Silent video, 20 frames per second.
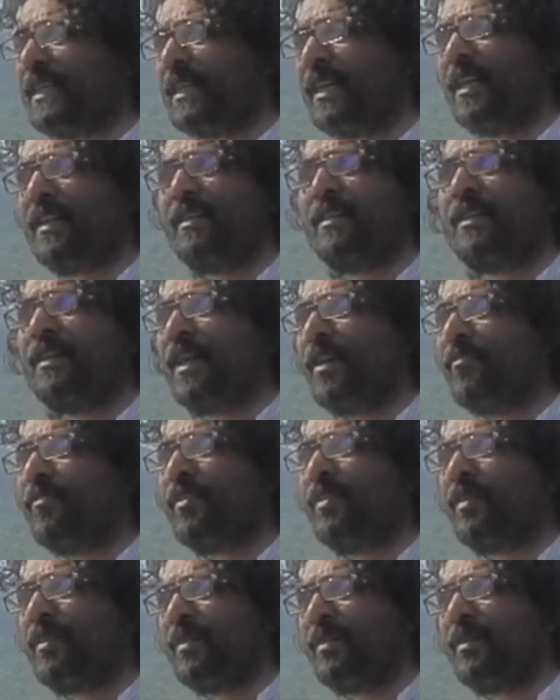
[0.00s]
and
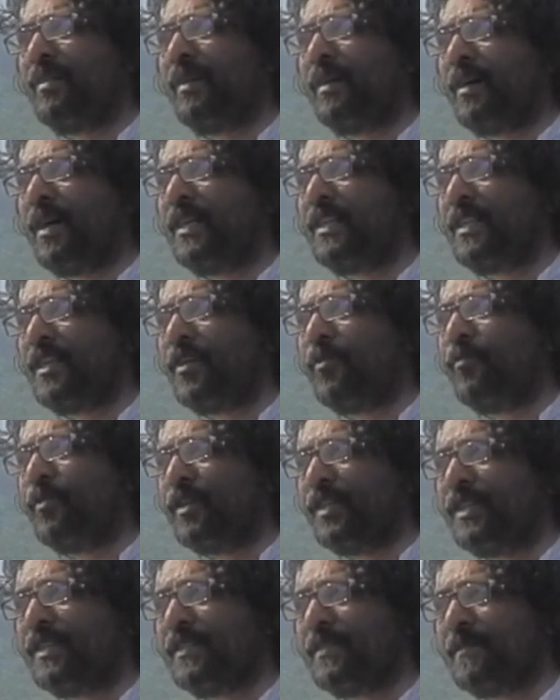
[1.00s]
never utter a
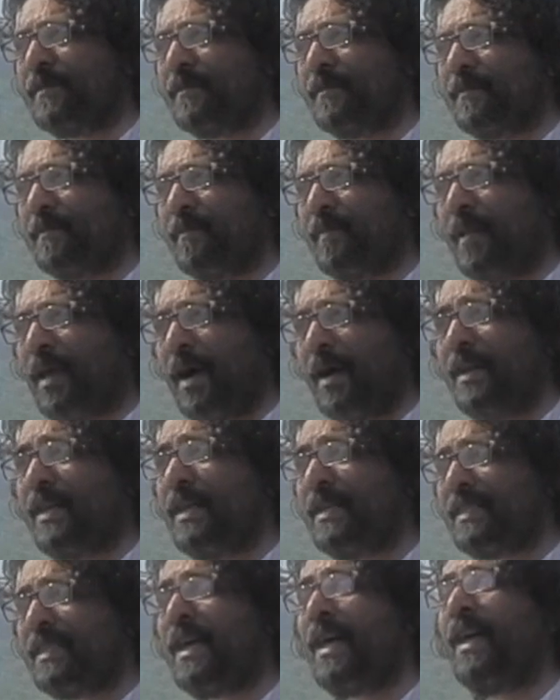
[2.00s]
word
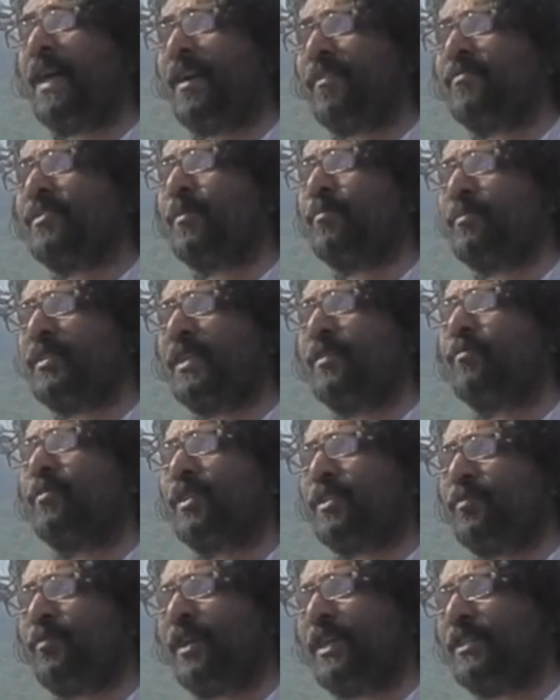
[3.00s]
unless I have something
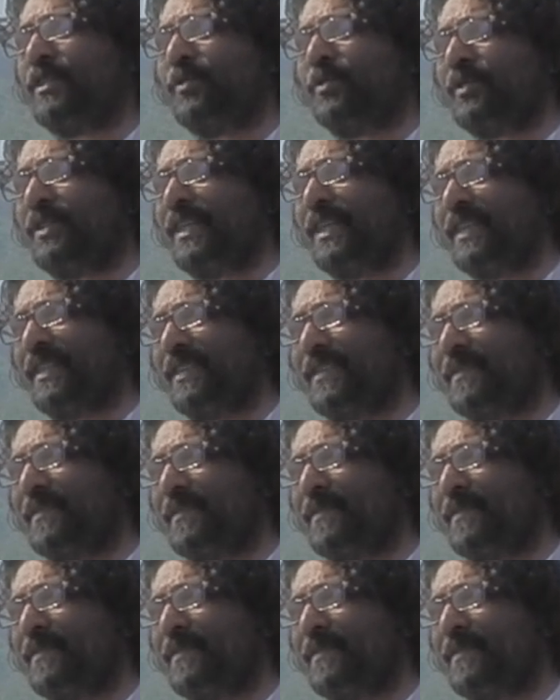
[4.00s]
worthwhile to say.